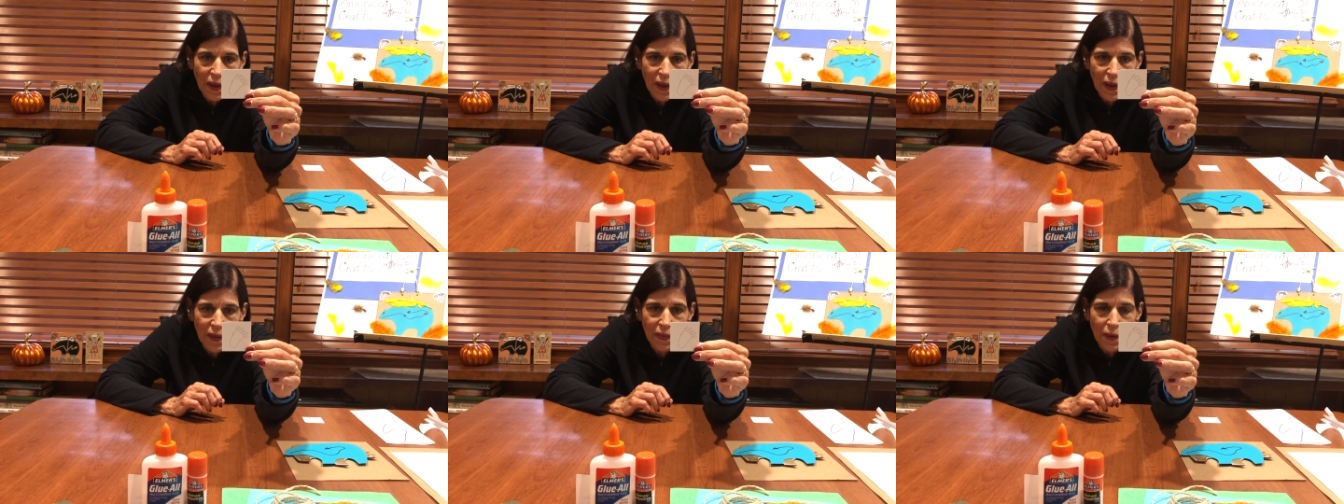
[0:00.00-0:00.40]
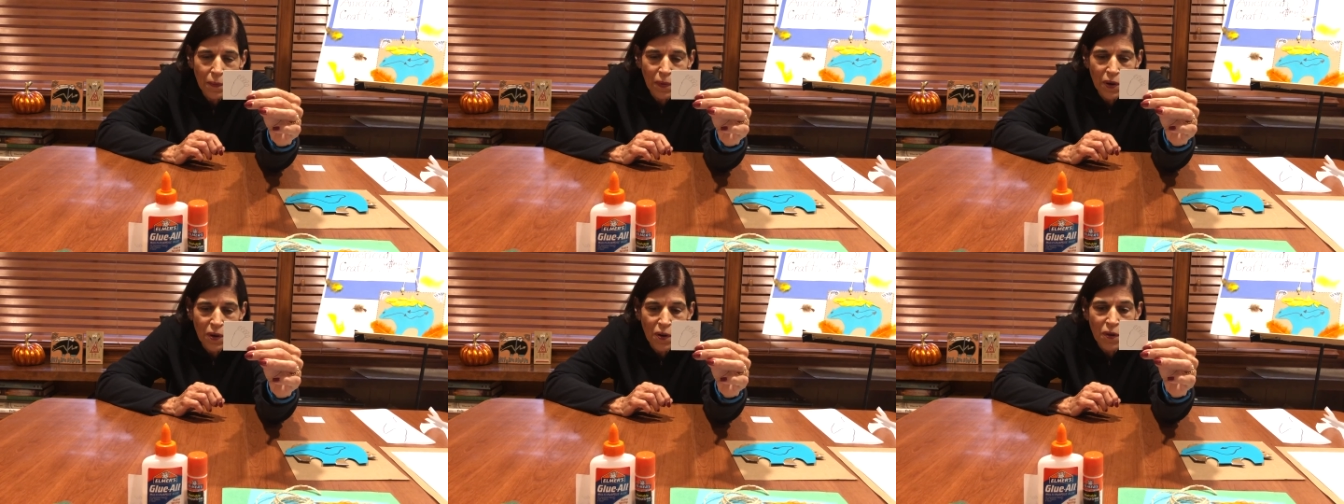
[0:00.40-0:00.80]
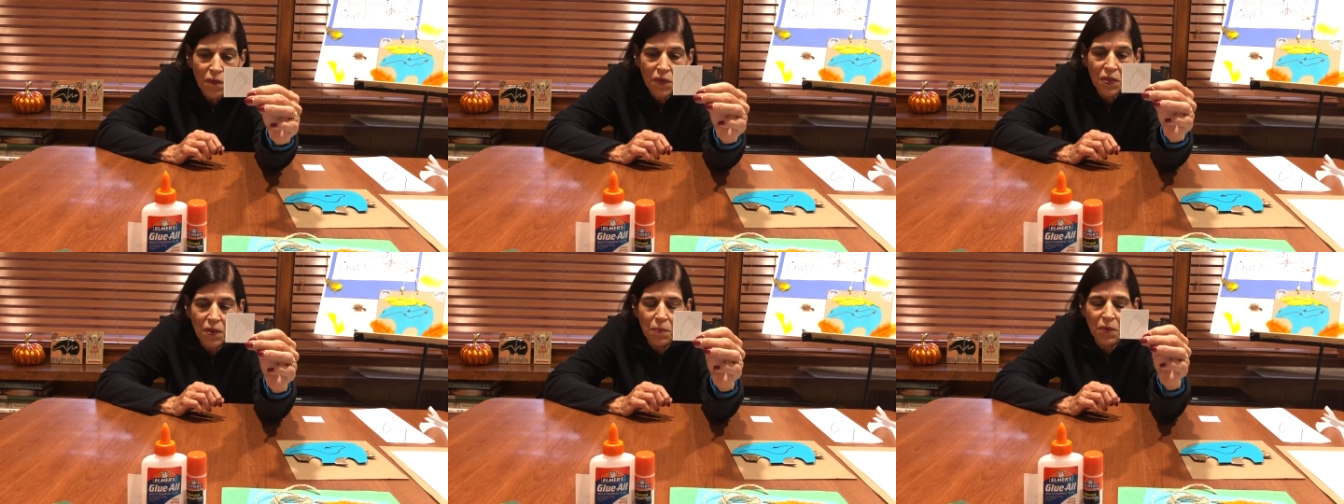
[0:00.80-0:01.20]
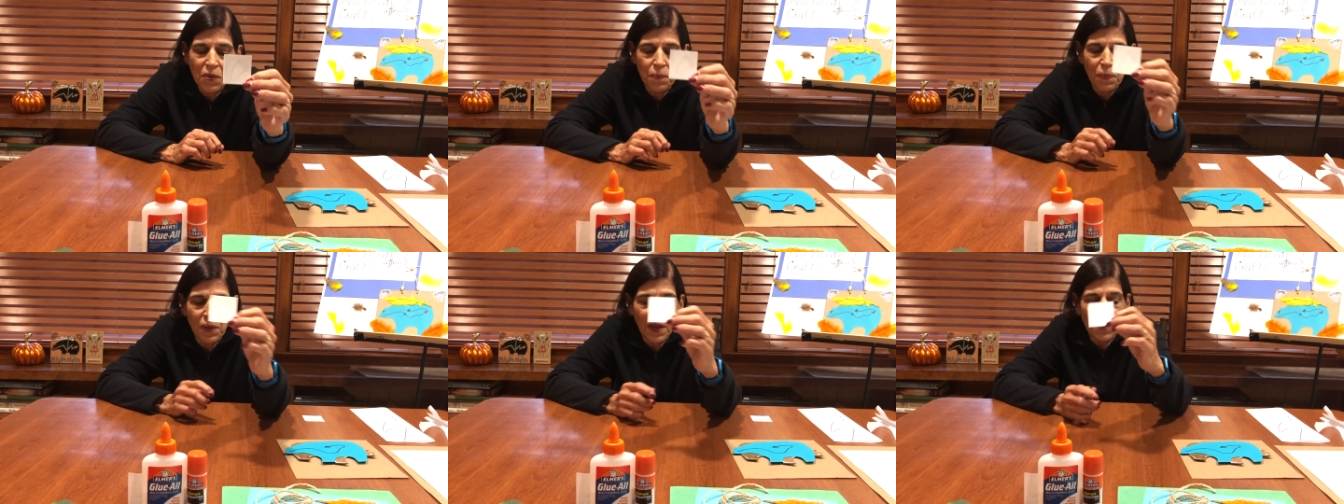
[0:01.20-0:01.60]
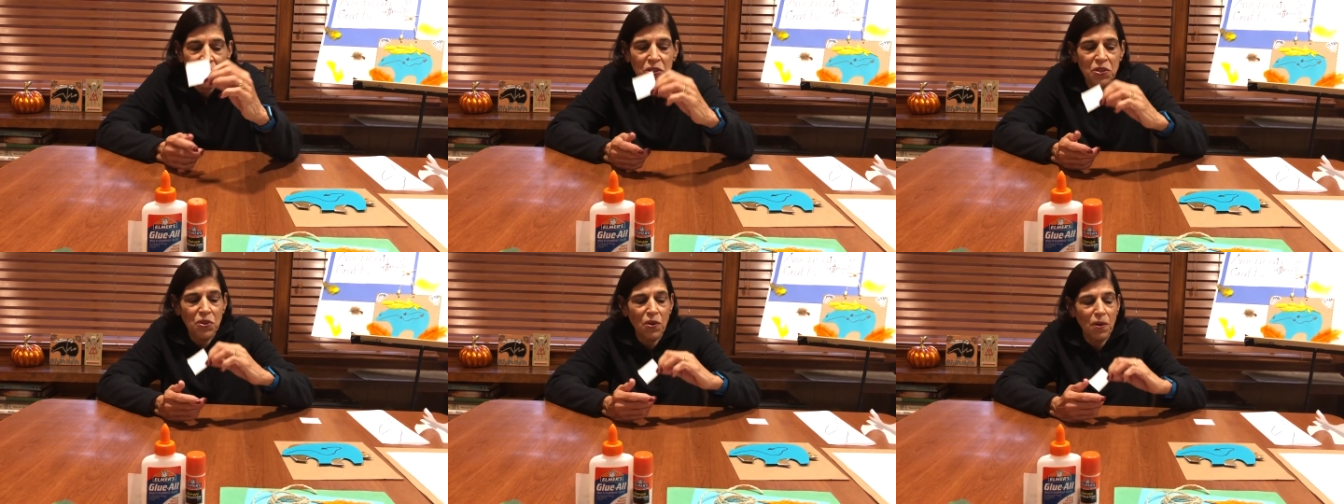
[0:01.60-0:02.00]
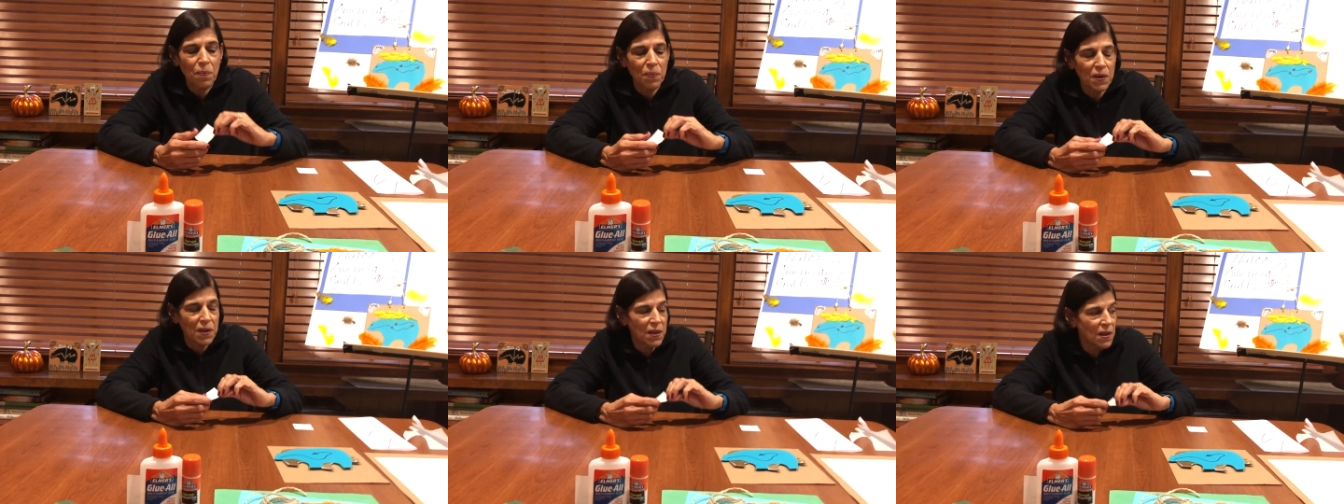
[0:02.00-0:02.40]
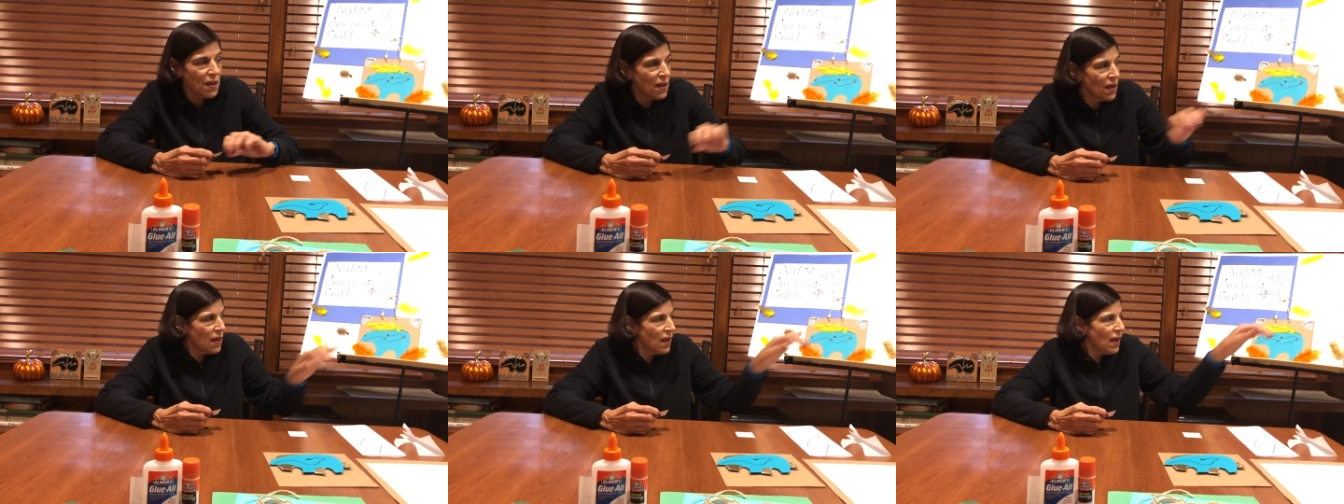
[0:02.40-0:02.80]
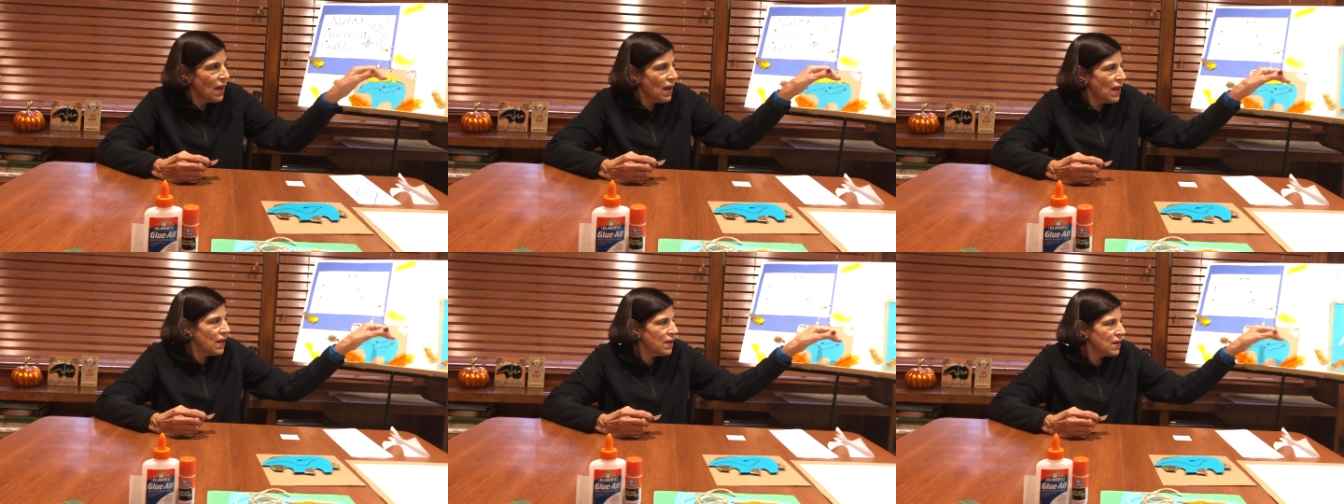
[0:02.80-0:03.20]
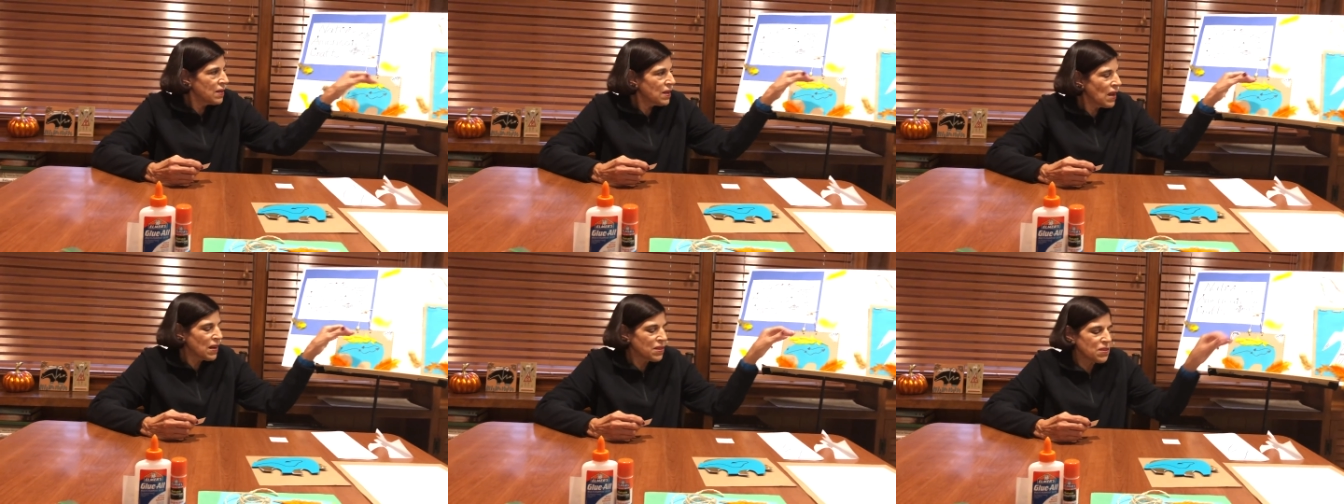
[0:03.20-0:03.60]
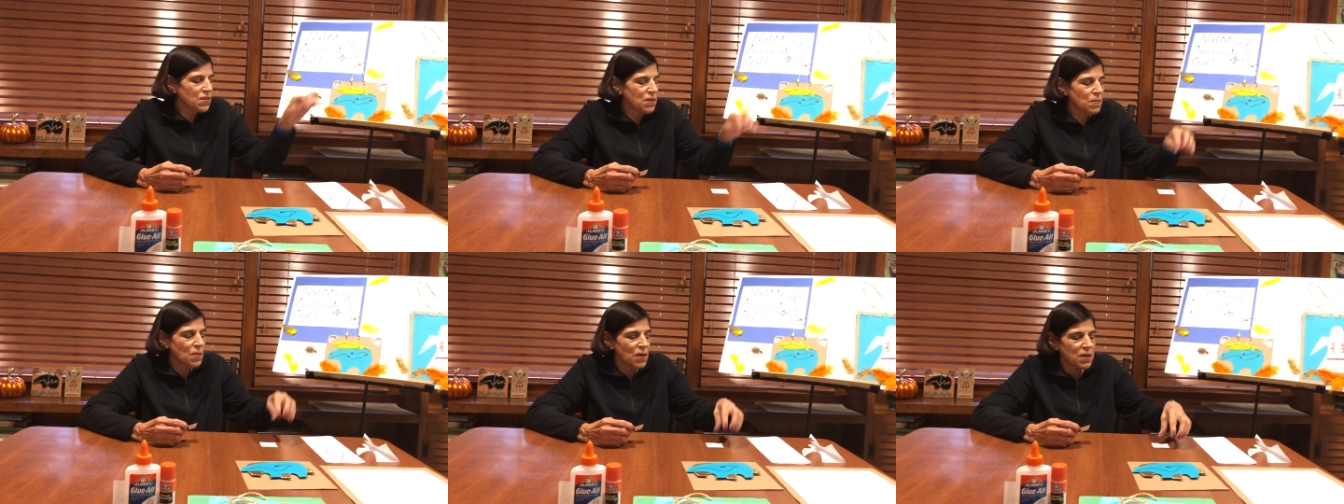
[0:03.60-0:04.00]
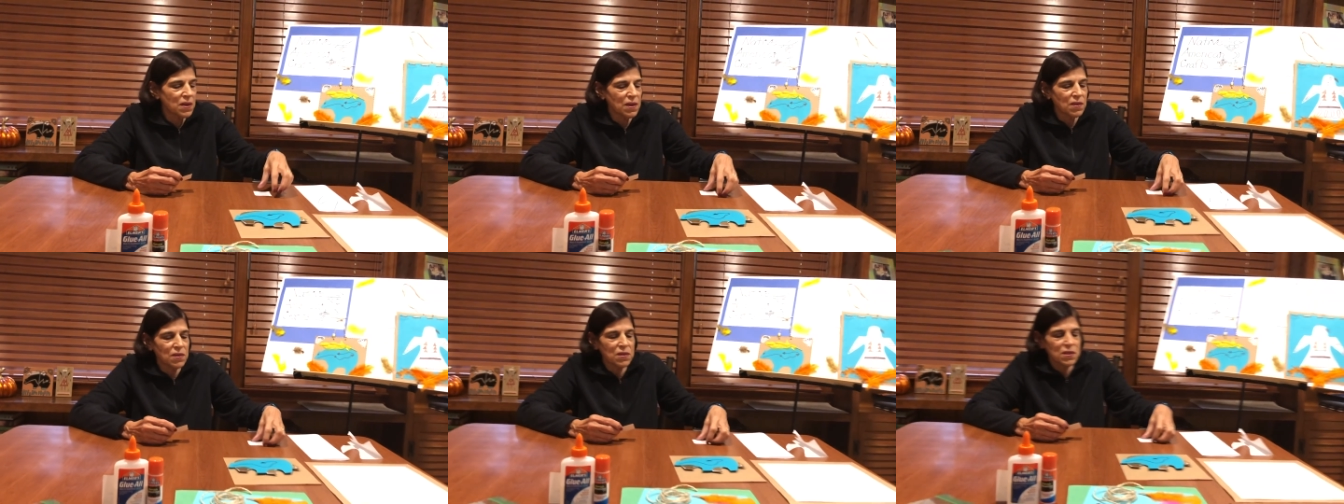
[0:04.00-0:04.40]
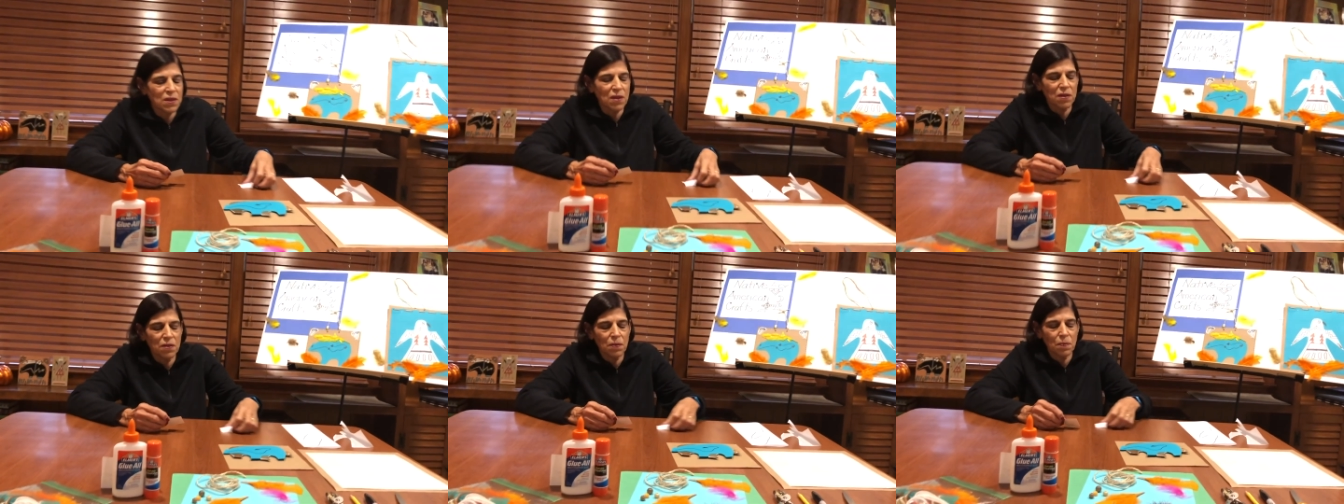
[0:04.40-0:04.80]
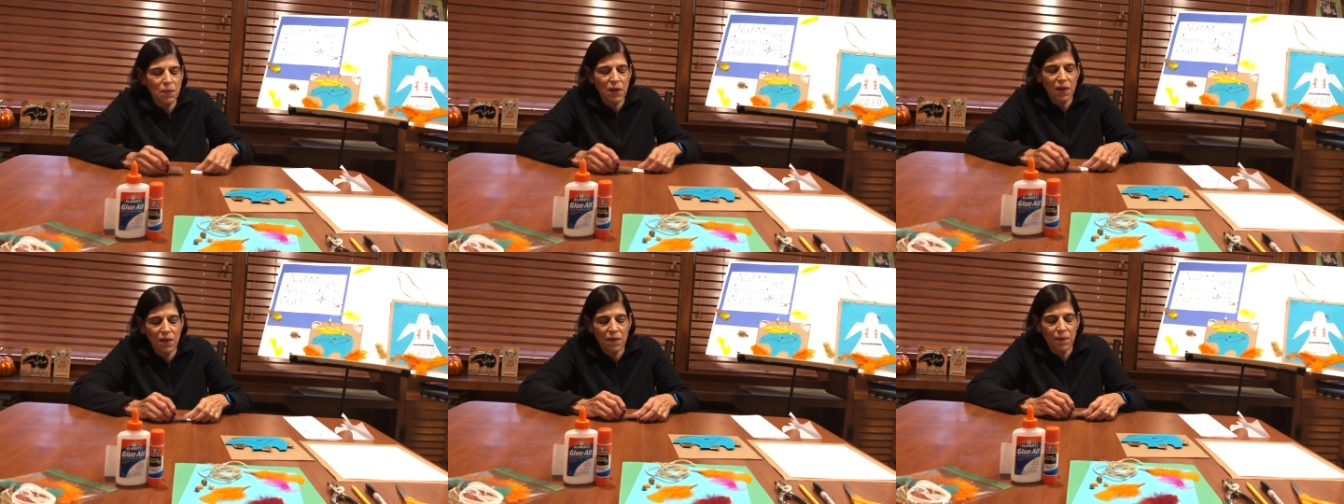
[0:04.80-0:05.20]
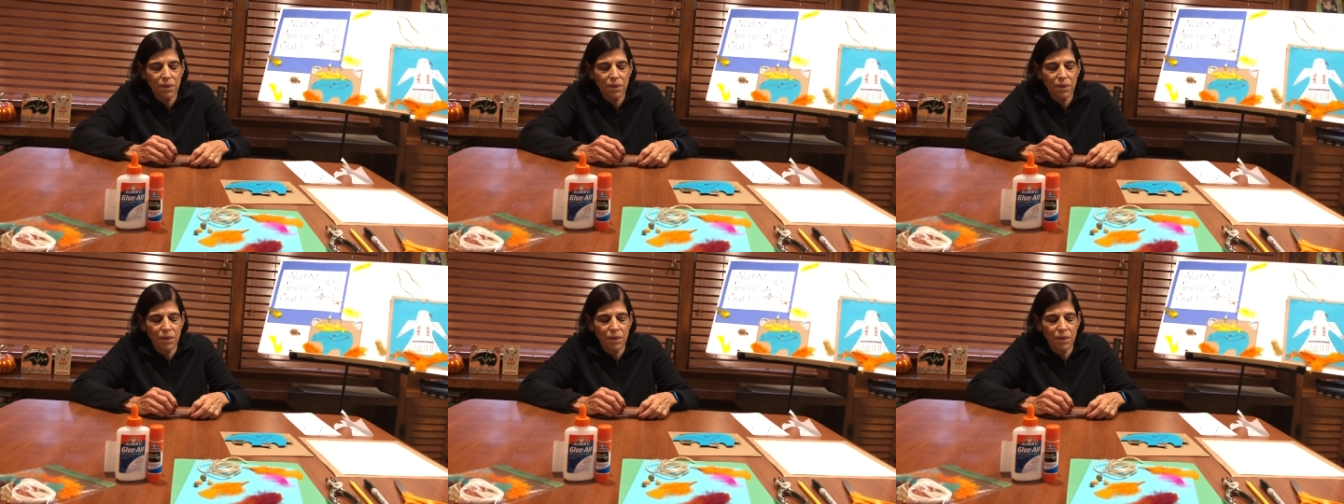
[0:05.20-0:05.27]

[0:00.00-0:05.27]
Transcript: and then went over them with black Sharpie and attached them on either side of the bear.